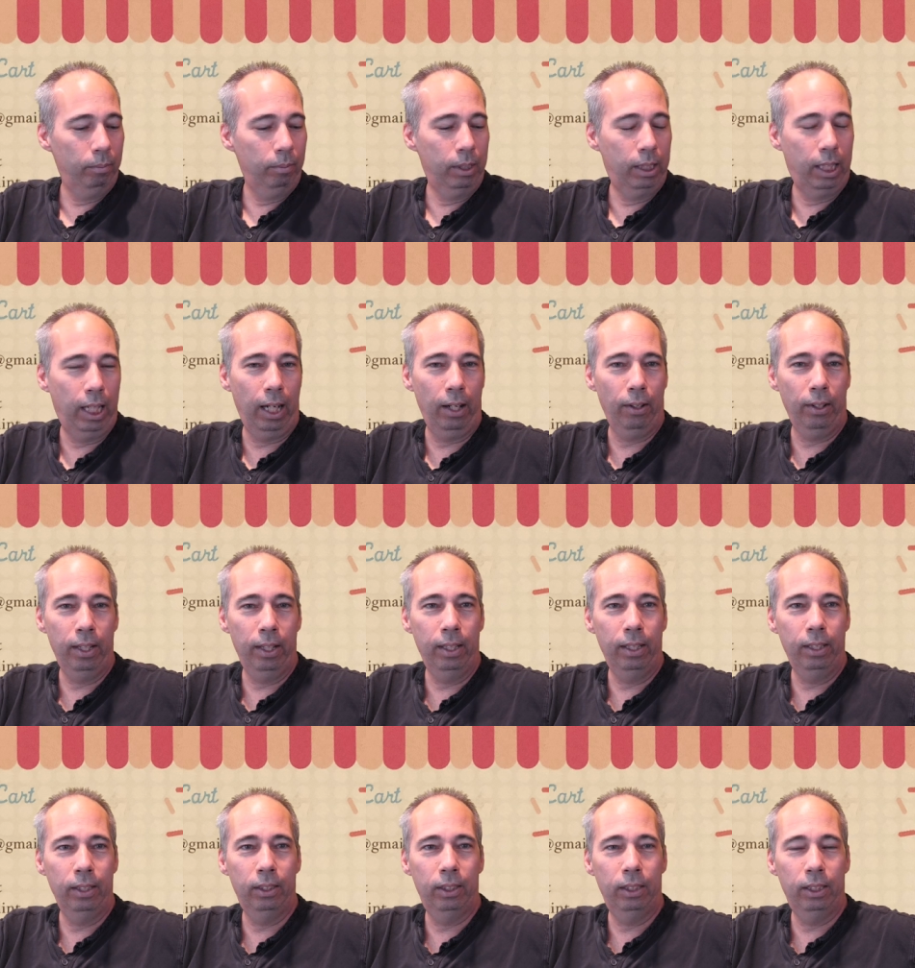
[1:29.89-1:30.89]
Carrie
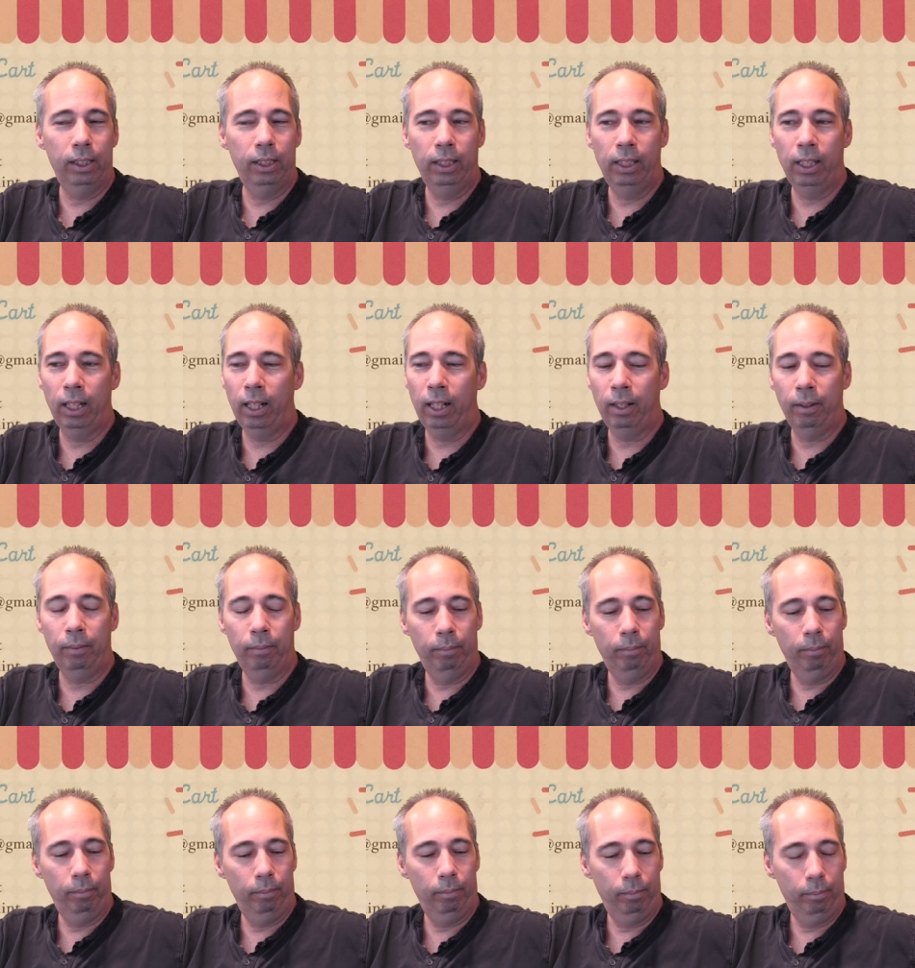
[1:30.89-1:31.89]
is the uh,
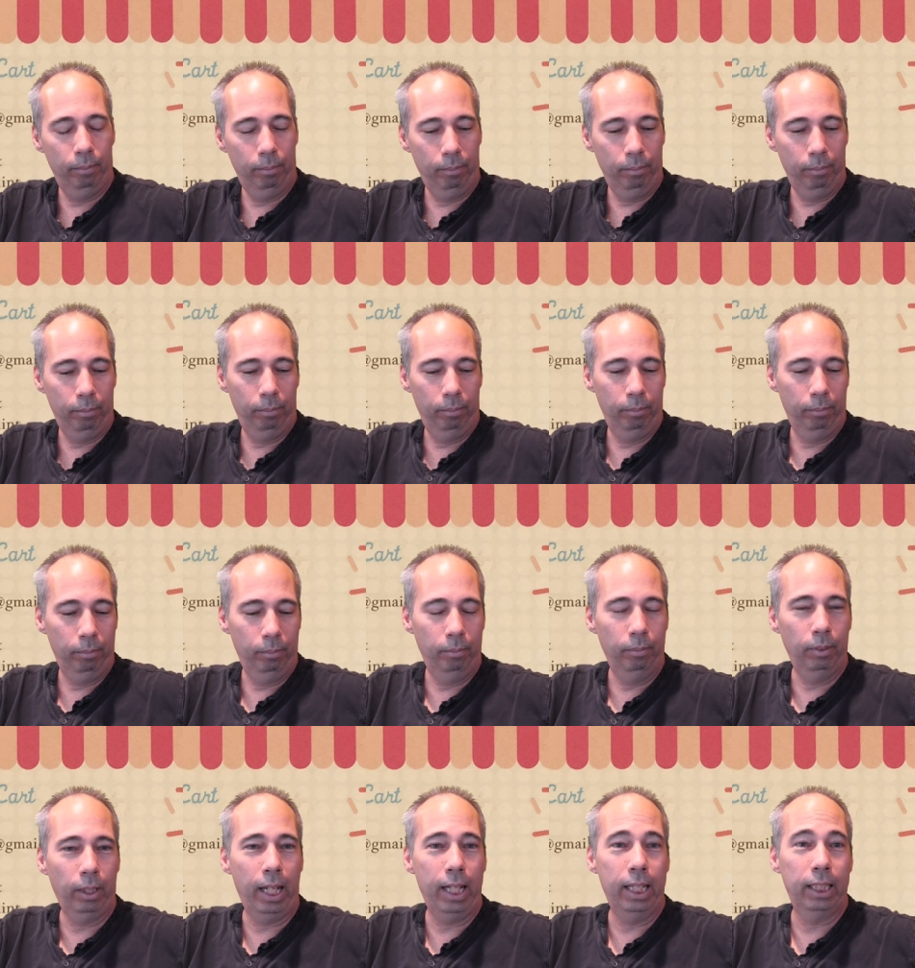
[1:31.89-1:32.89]

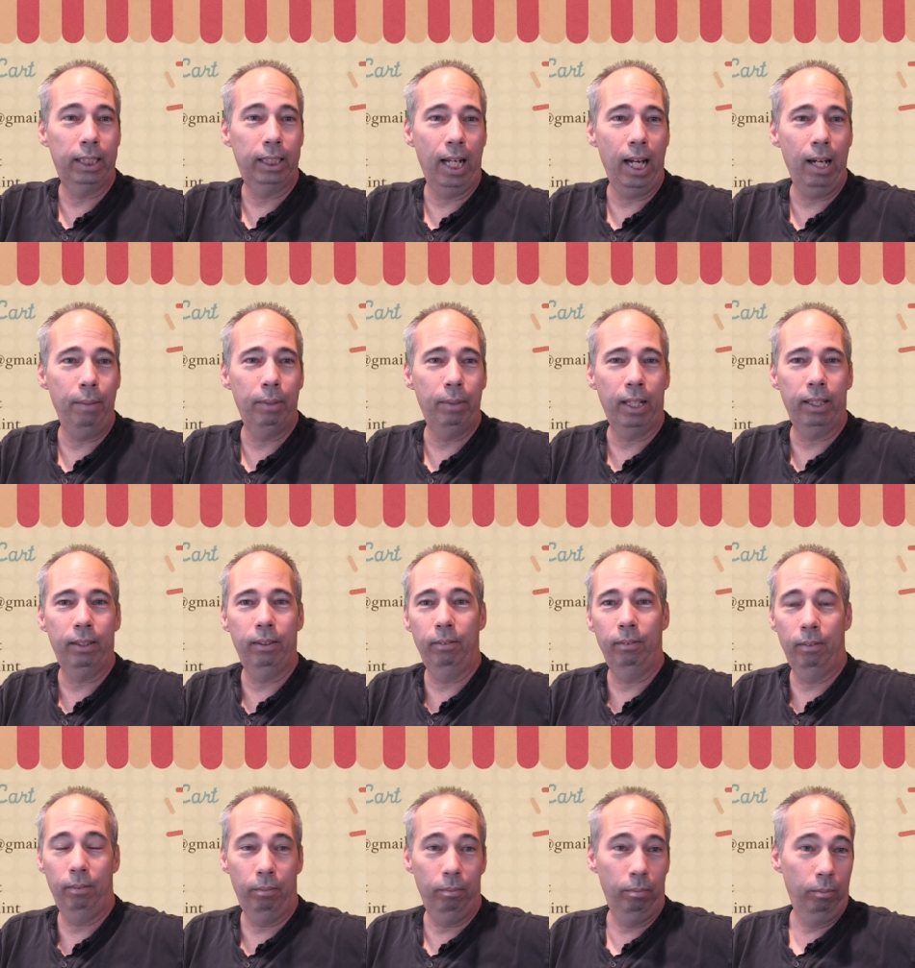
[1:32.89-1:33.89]
lady's name that
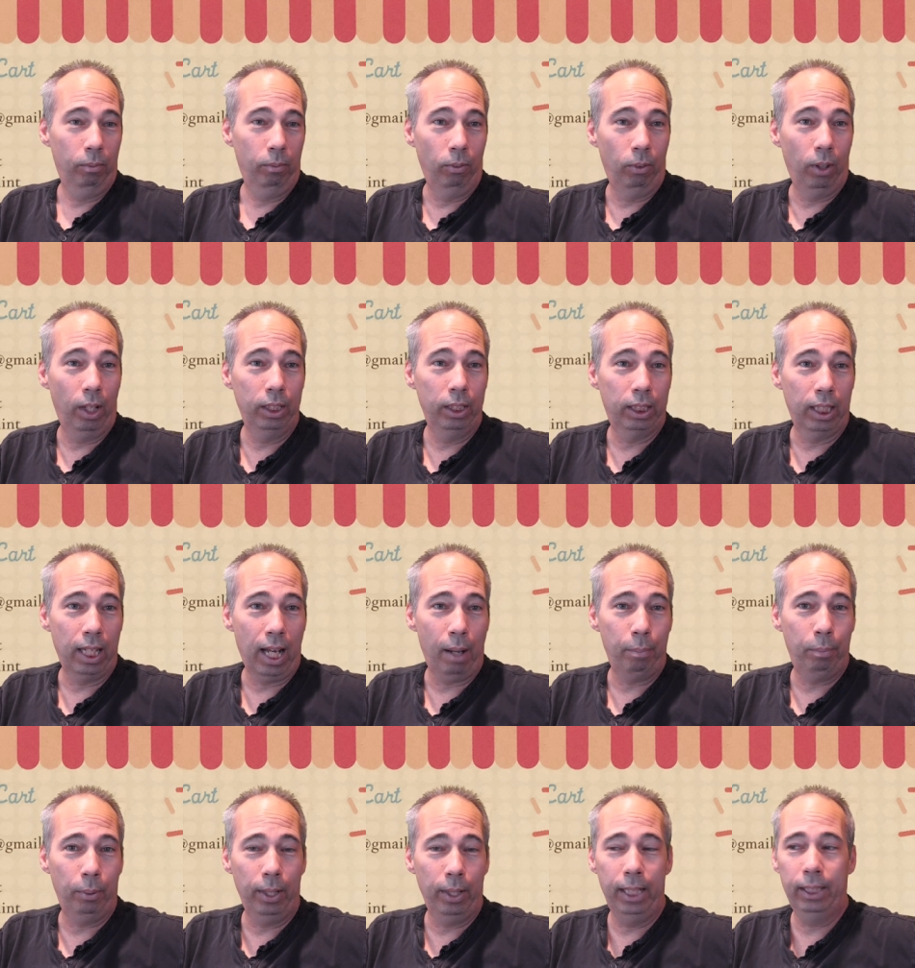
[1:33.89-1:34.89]
runs and
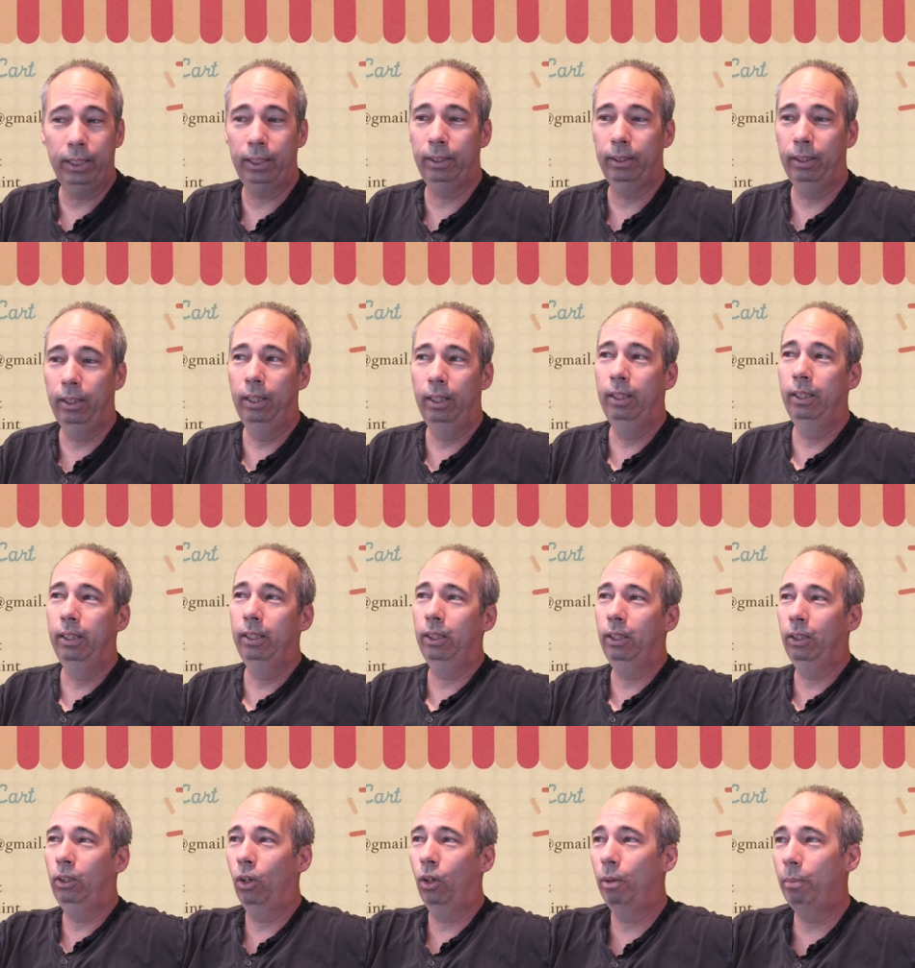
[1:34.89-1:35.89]
operates
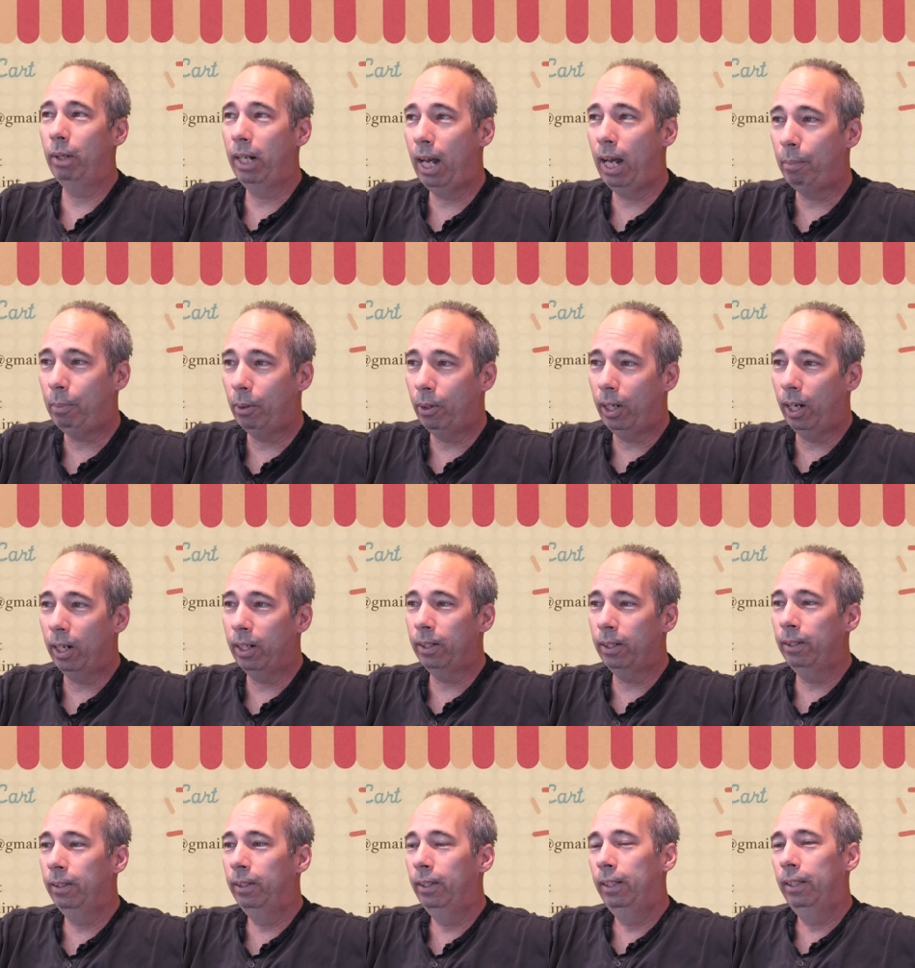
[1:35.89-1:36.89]
the Gourmet Apple Cart.
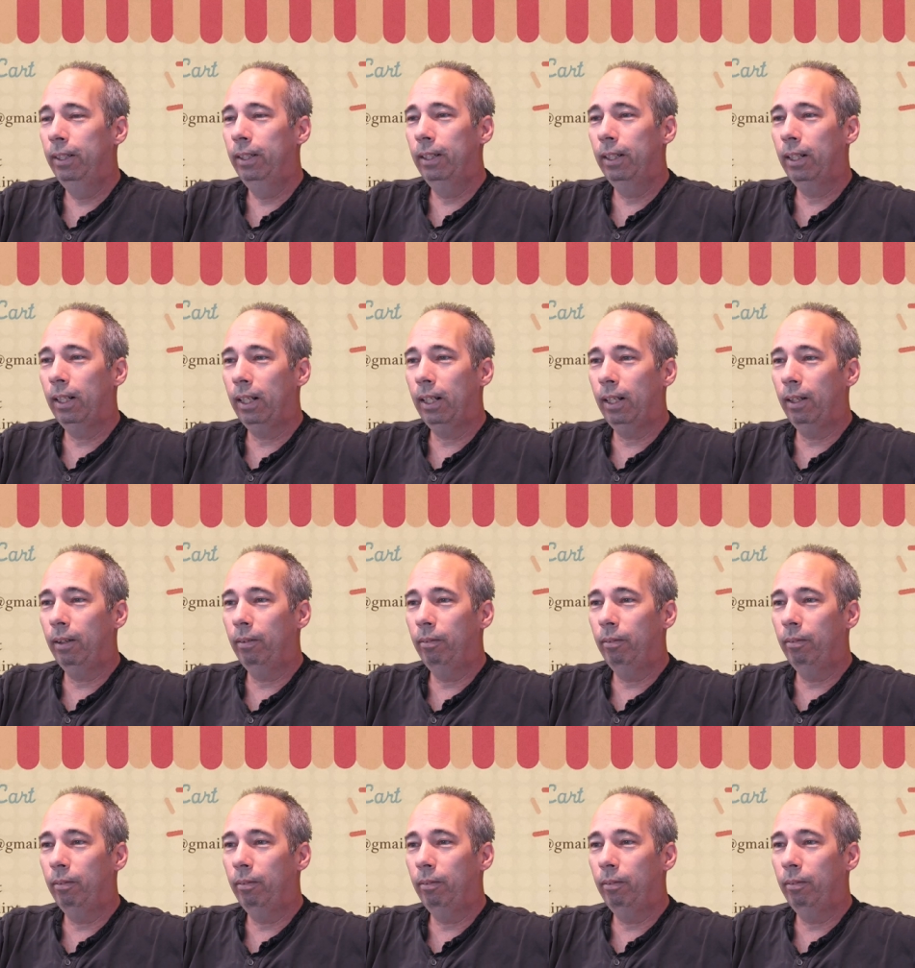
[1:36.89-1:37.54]
Uh,